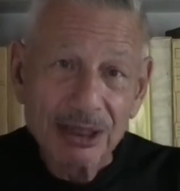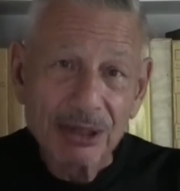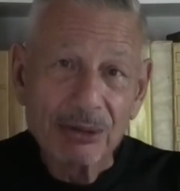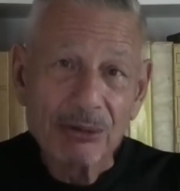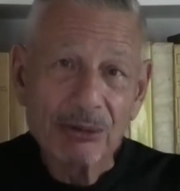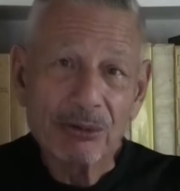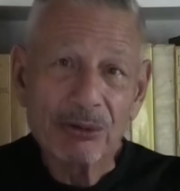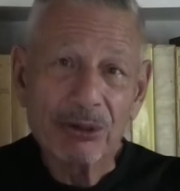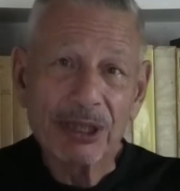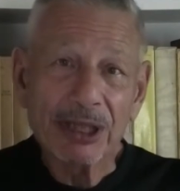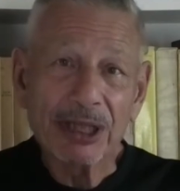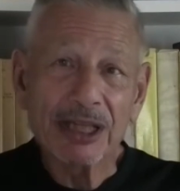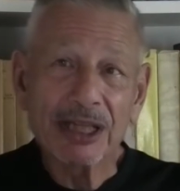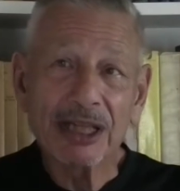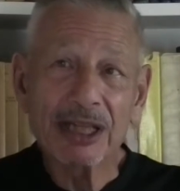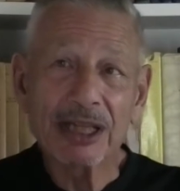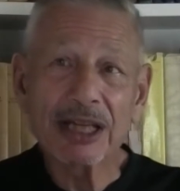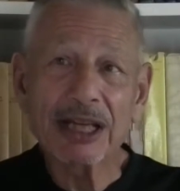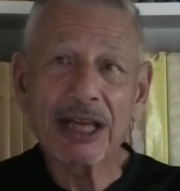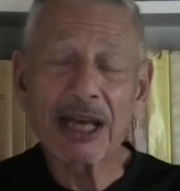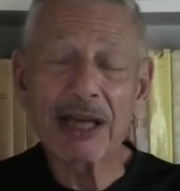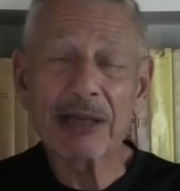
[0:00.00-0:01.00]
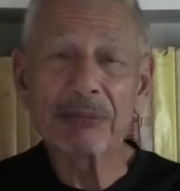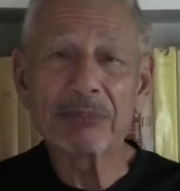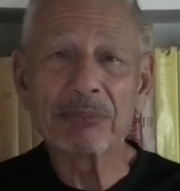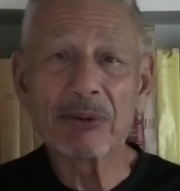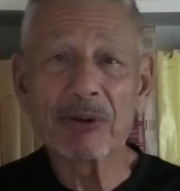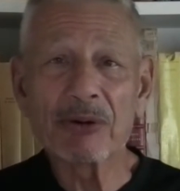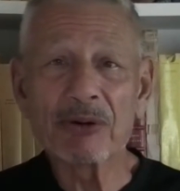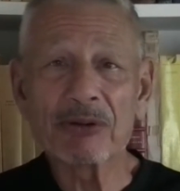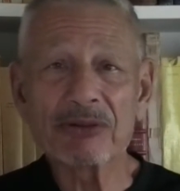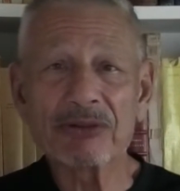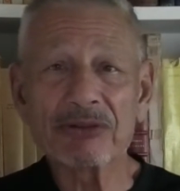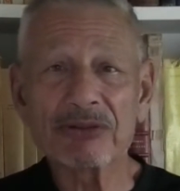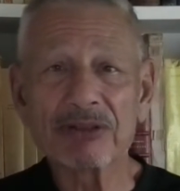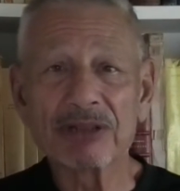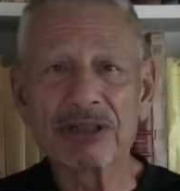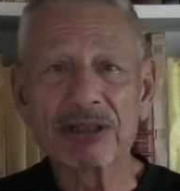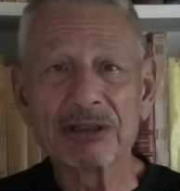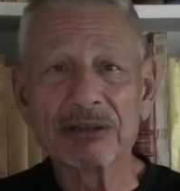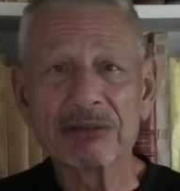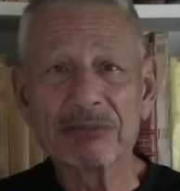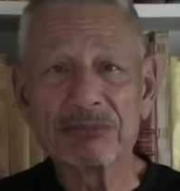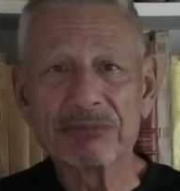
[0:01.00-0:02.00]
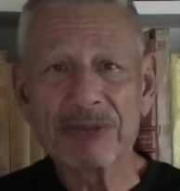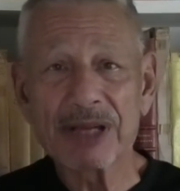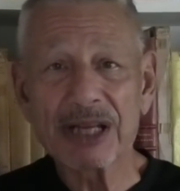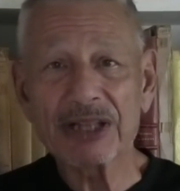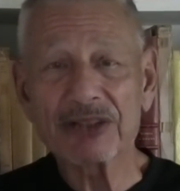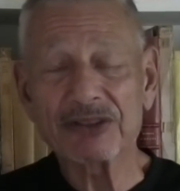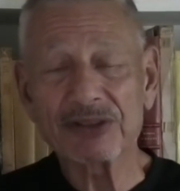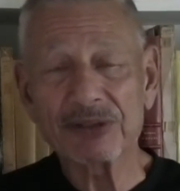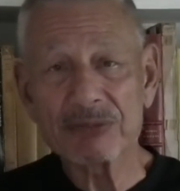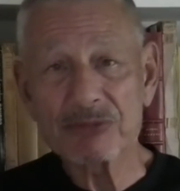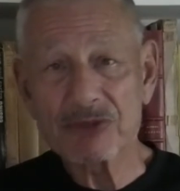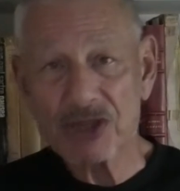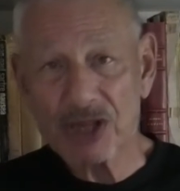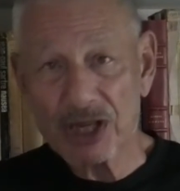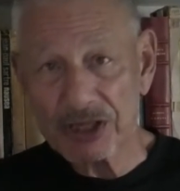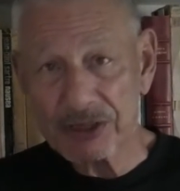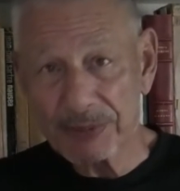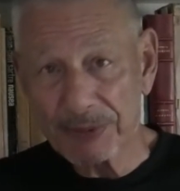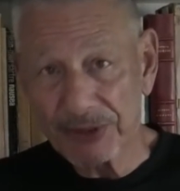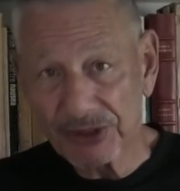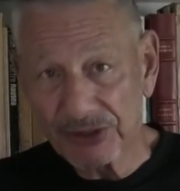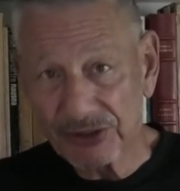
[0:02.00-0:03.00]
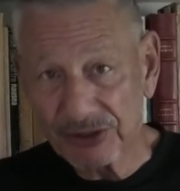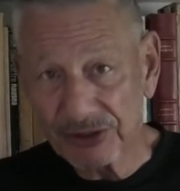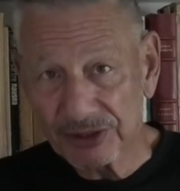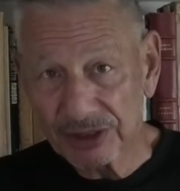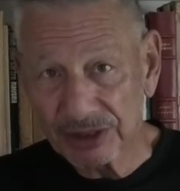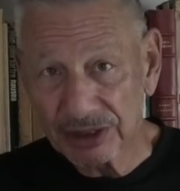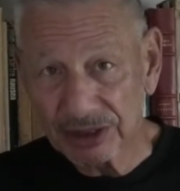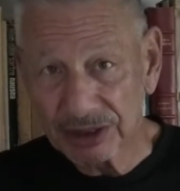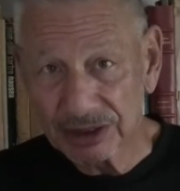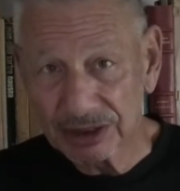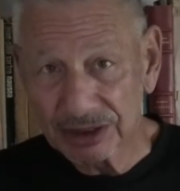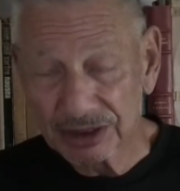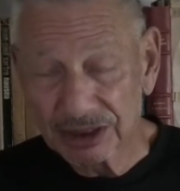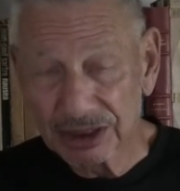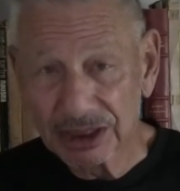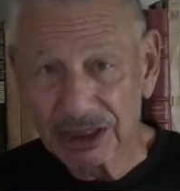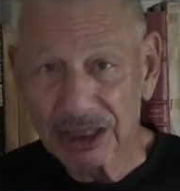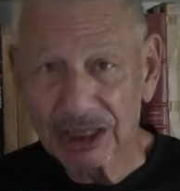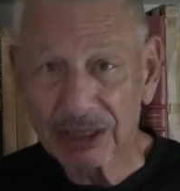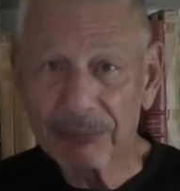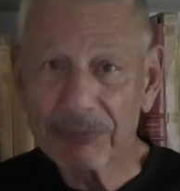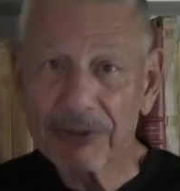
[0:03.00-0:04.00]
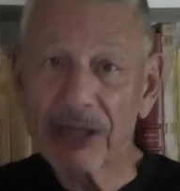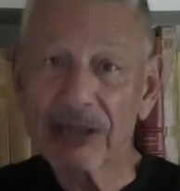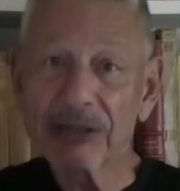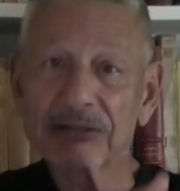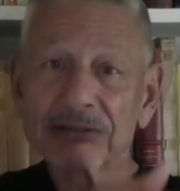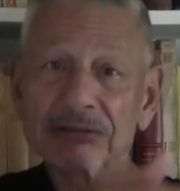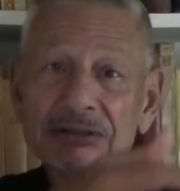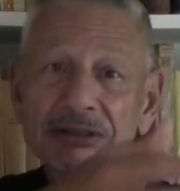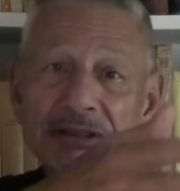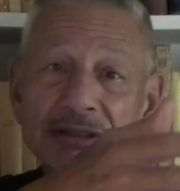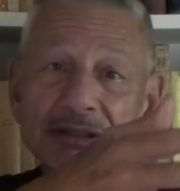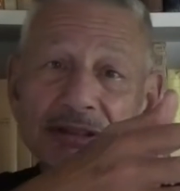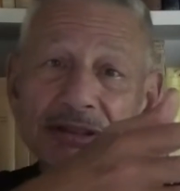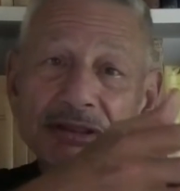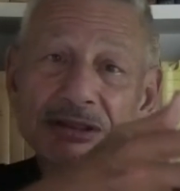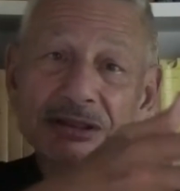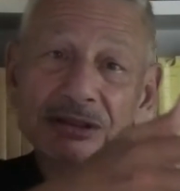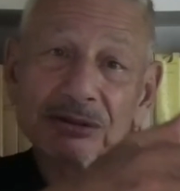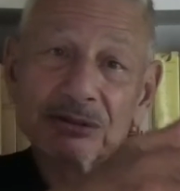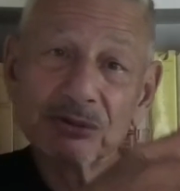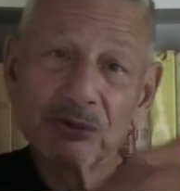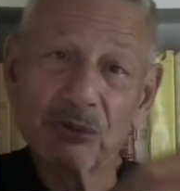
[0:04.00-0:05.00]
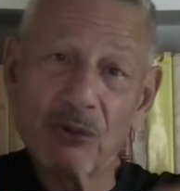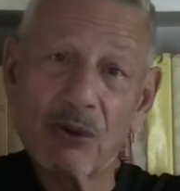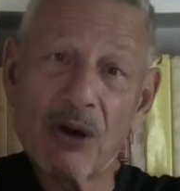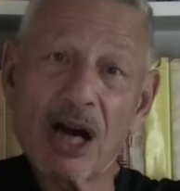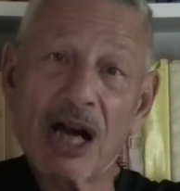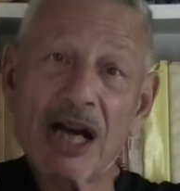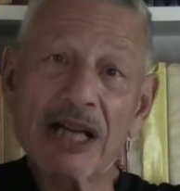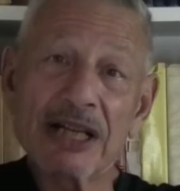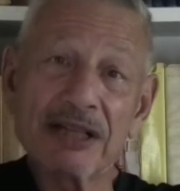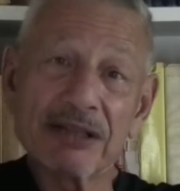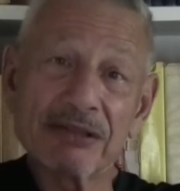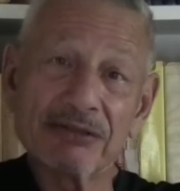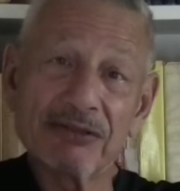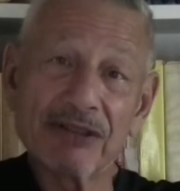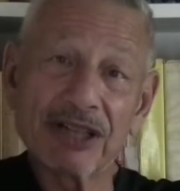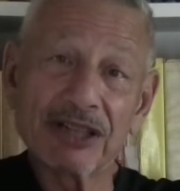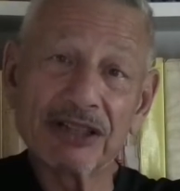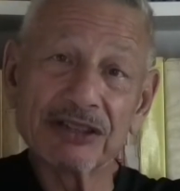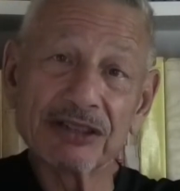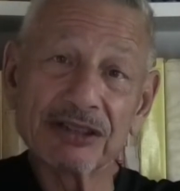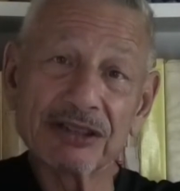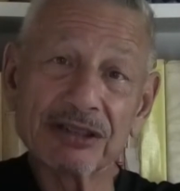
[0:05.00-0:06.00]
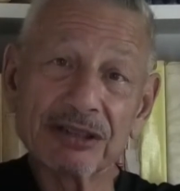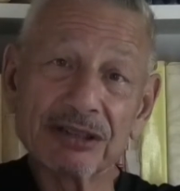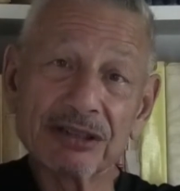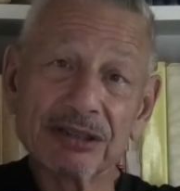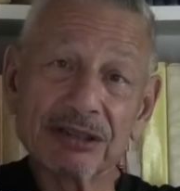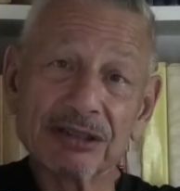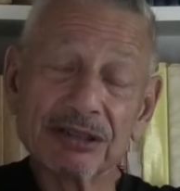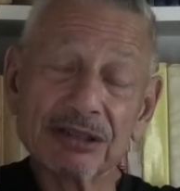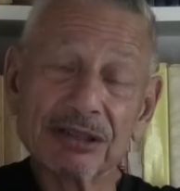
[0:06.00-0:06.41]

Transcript: we can both make some judgments about why an event occurred,